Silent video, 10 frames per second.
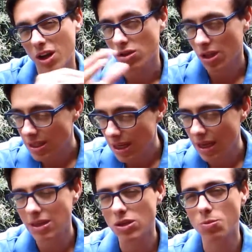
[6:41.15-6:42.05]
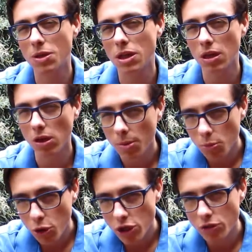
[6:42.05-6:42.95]
So they tend to be a little bit
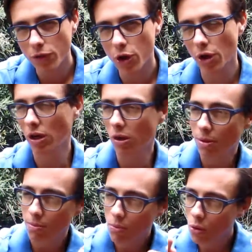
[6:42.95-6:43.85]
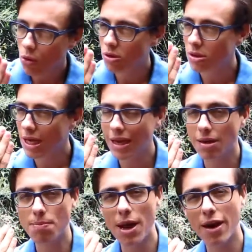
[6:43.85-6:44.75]
more introverted, a little bit more
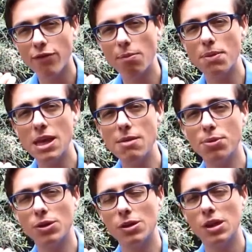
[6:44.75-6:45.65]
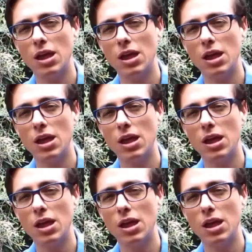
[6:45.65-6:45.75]
taken back from people,